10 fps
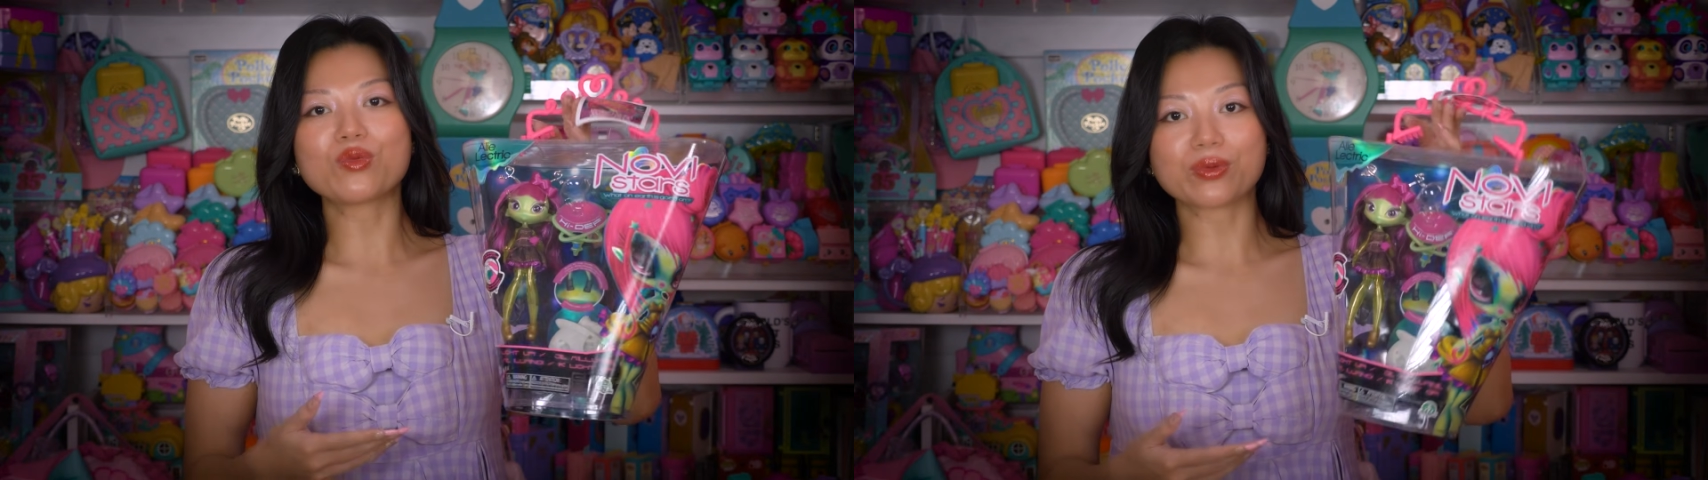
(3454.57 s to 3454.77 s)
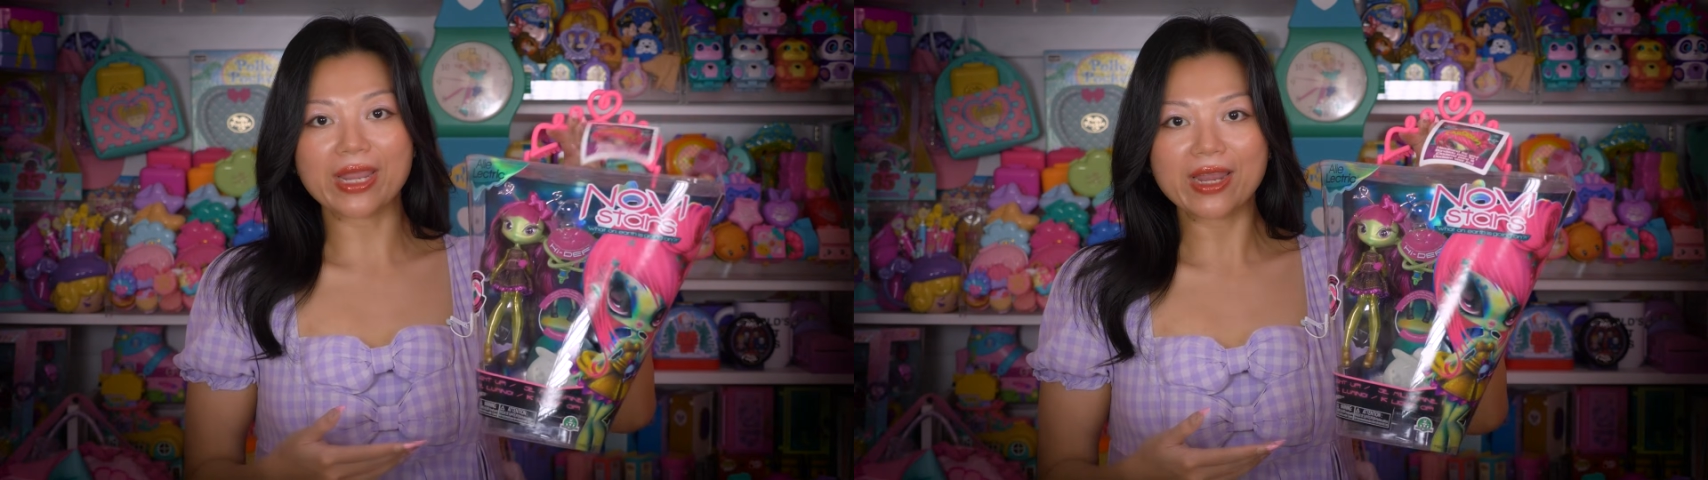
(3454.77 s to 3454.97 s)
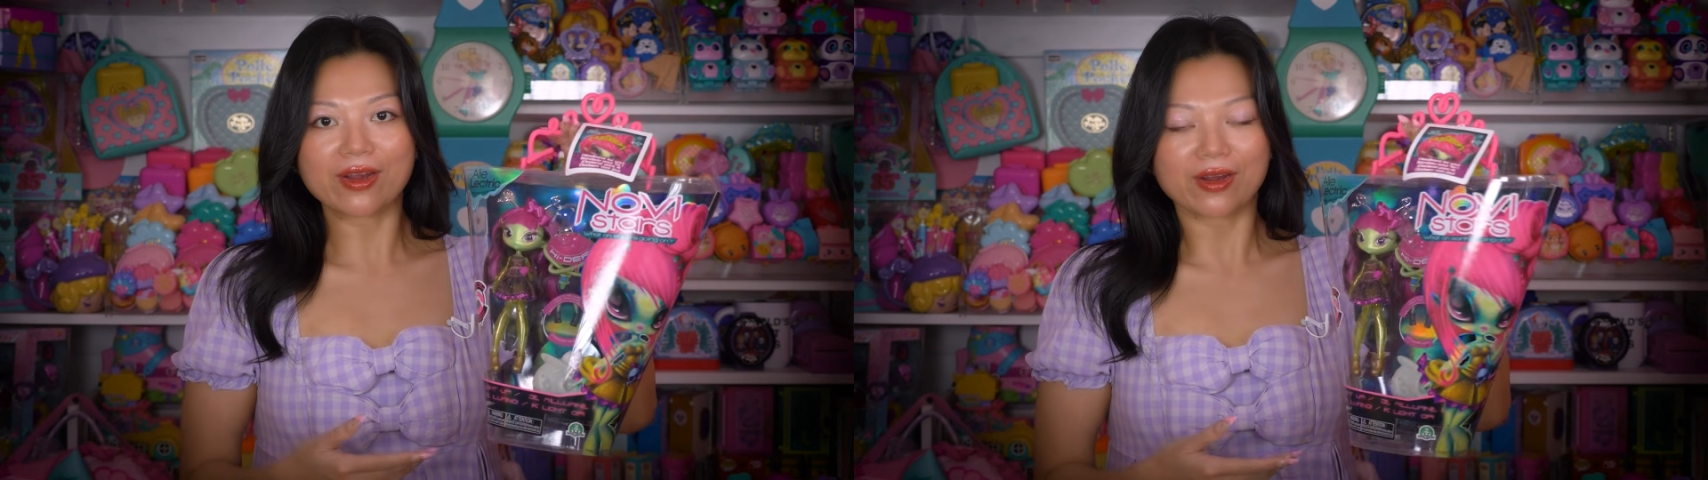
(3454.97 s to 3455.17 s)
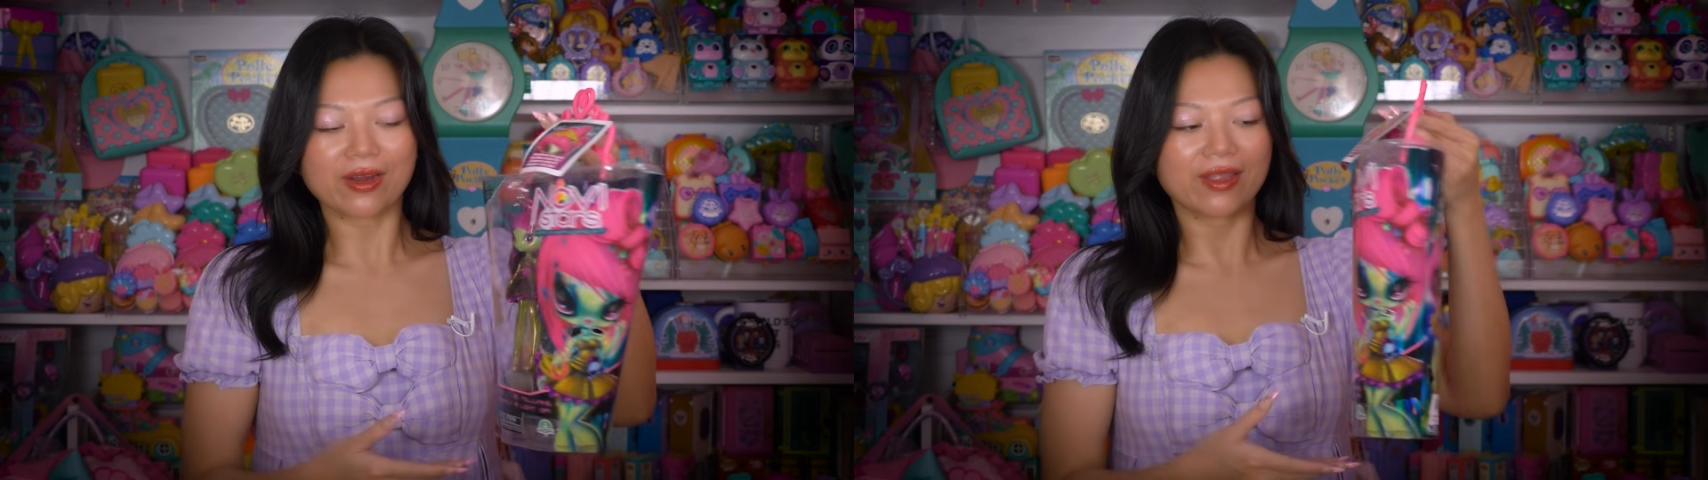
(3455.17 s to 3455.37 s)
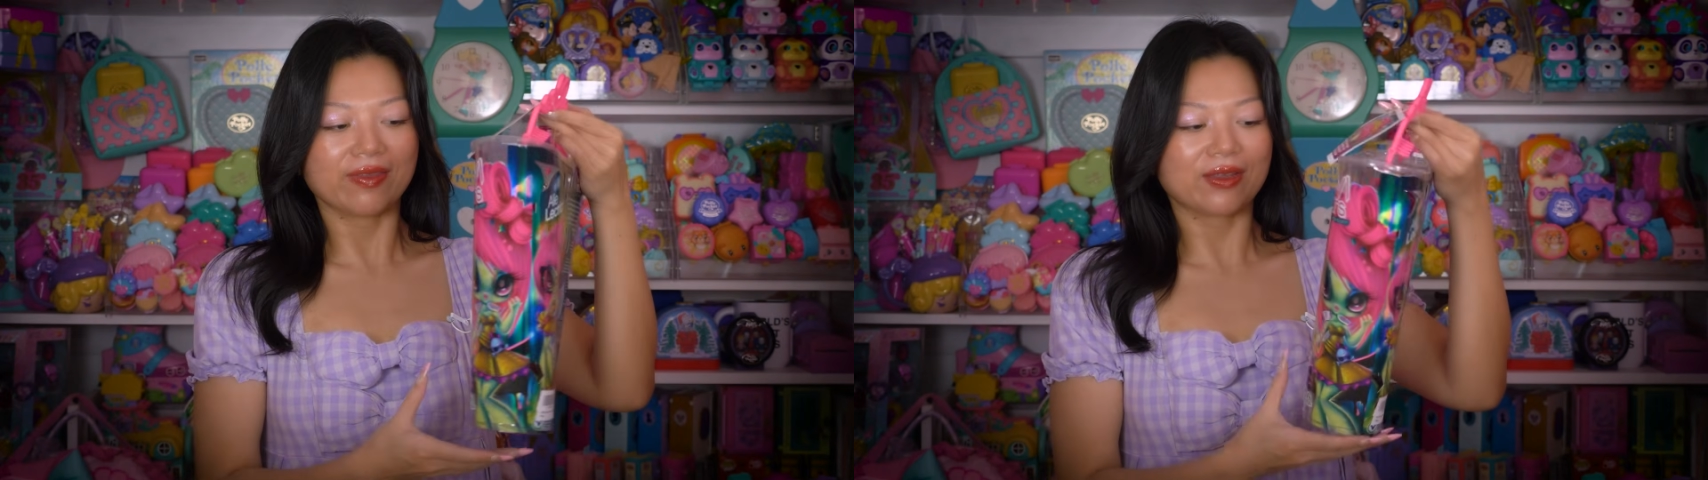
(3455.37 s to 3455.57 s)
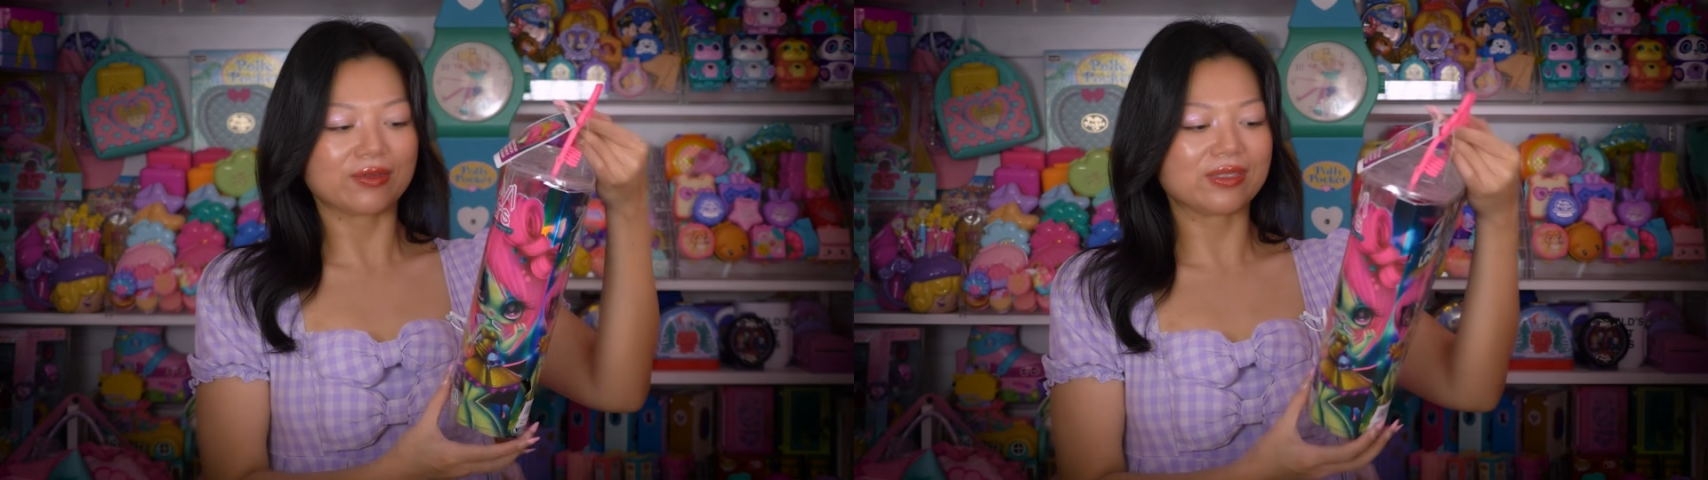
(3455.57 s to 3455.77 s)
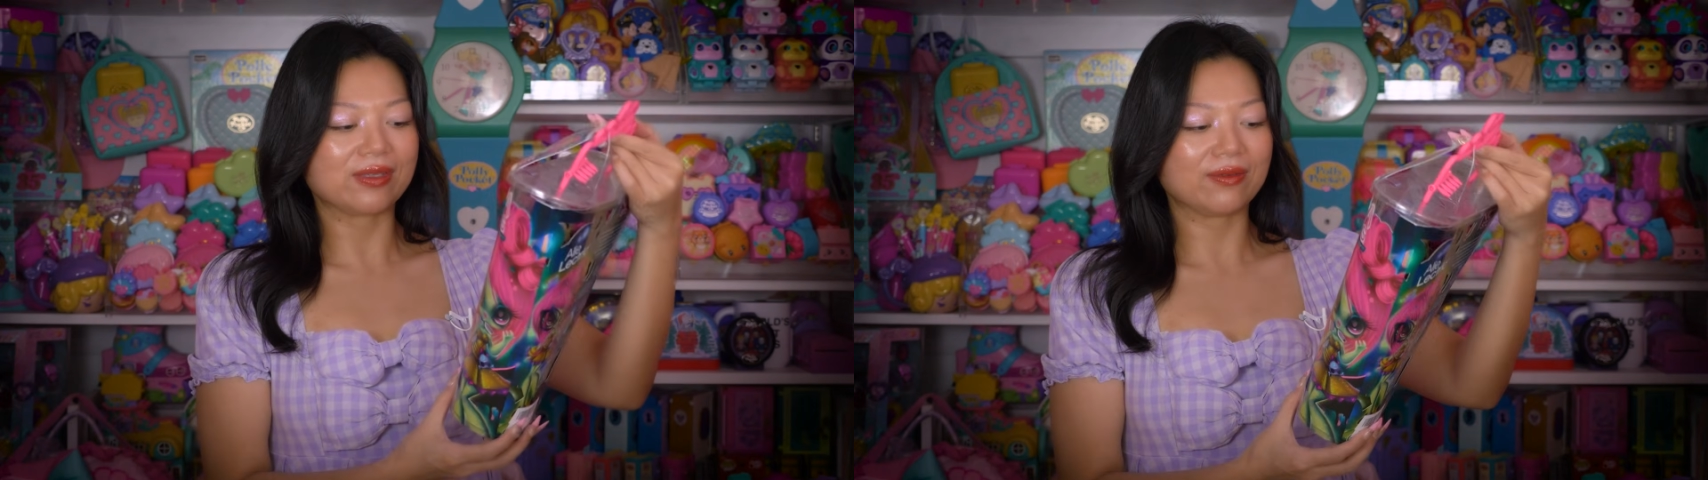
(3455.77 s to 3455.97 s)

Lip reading: rare and there's